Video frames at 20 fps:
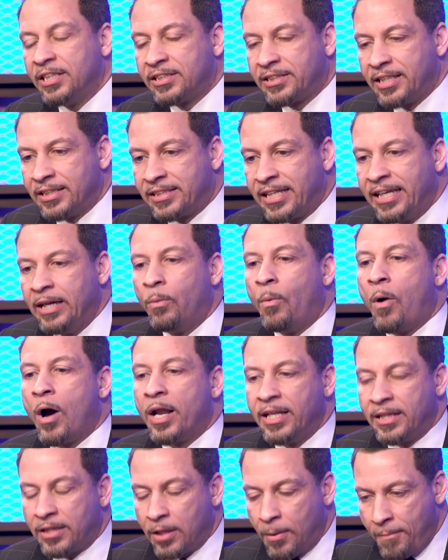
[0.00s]
is this he
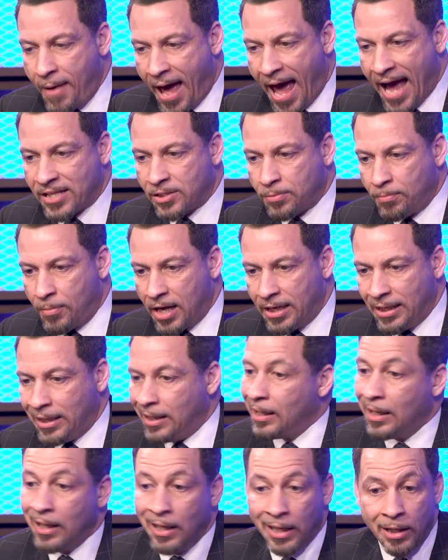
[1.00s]
wanted the max
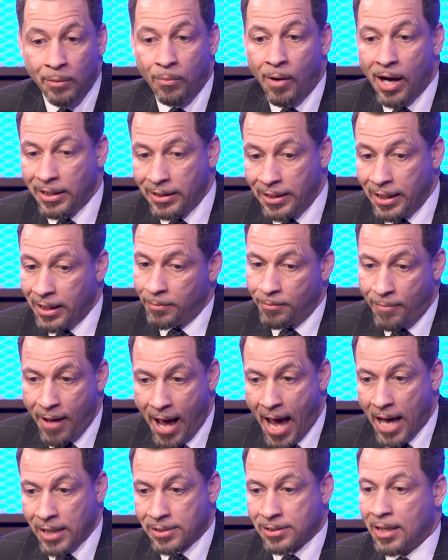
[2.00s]
money, he wasn't getting
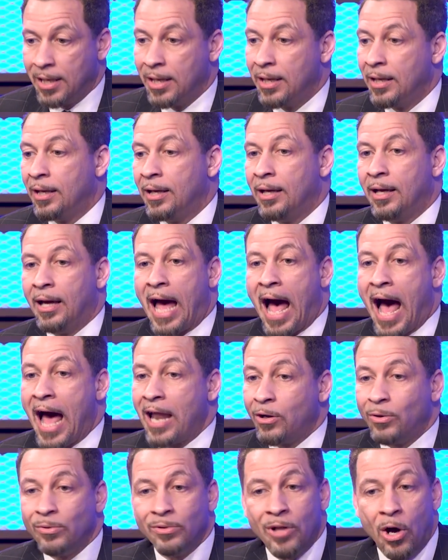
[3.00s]
max.
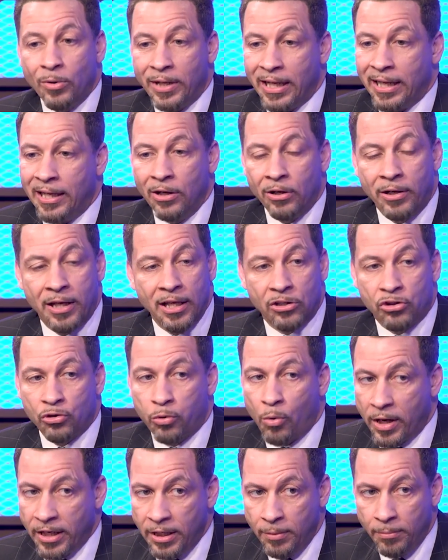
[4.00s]
I don't know that he'll get
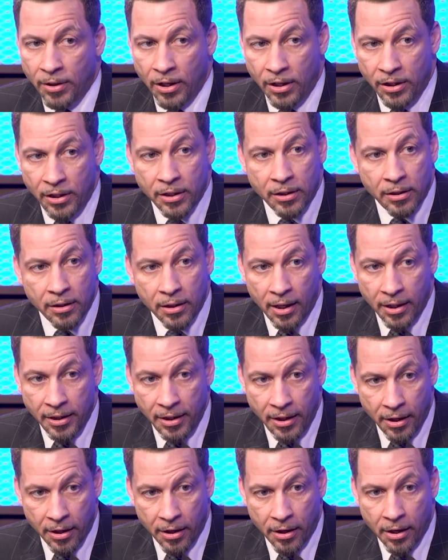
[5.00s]
20 million a
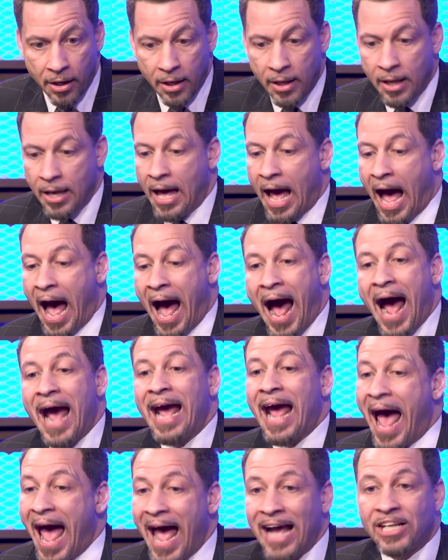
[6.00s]
year.
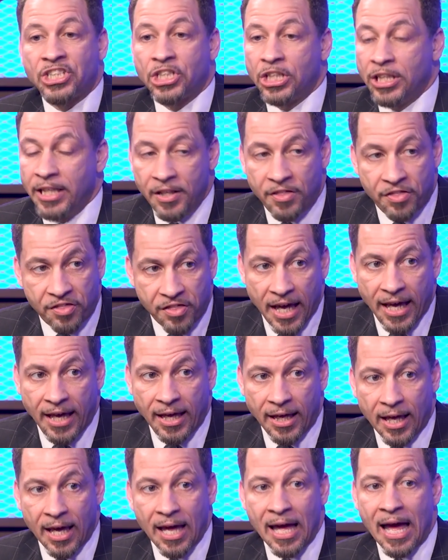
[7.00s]
I actually you don't think,
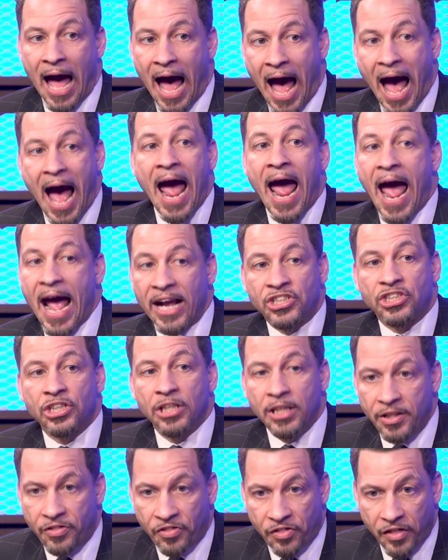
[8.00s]
know. I
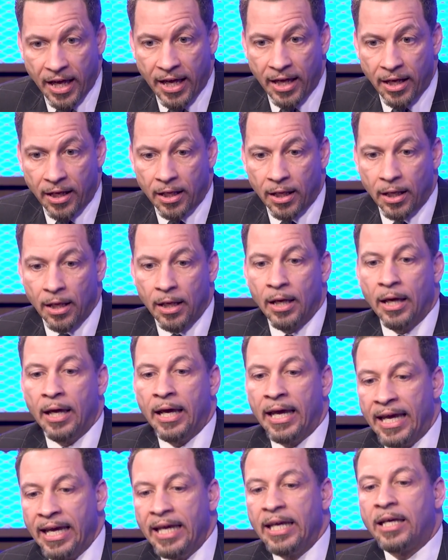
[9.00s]
actually think
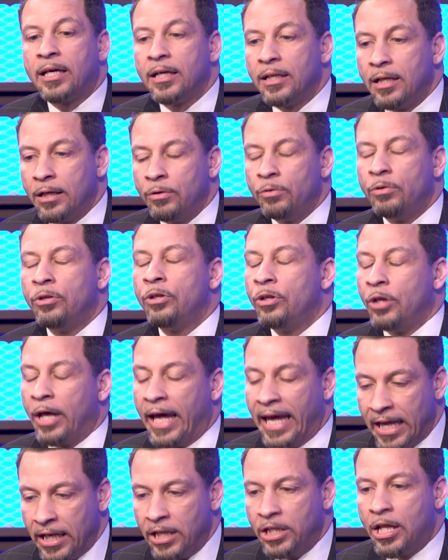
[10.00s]
he could uh,
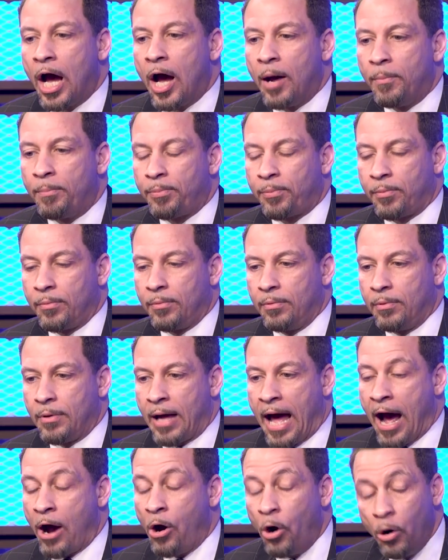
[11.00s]
end up.
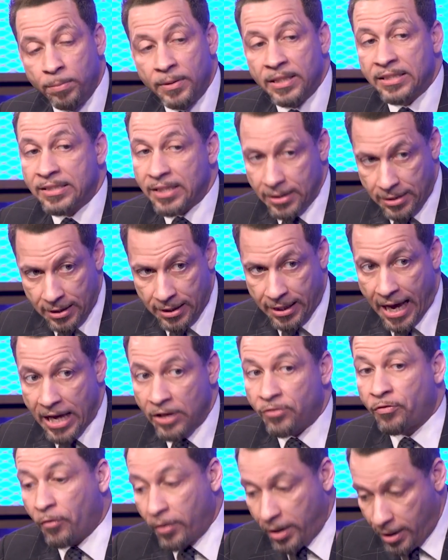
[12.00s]
I hope this isn't the
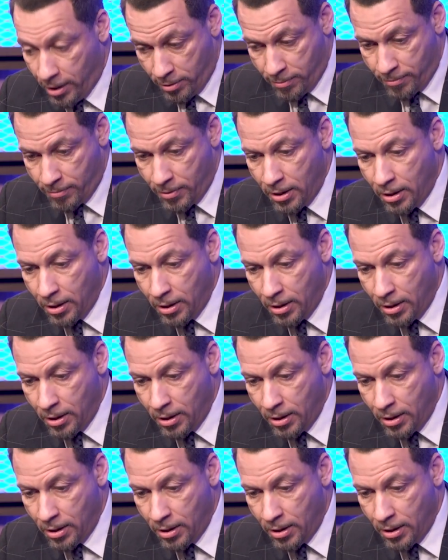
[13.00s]
case for him.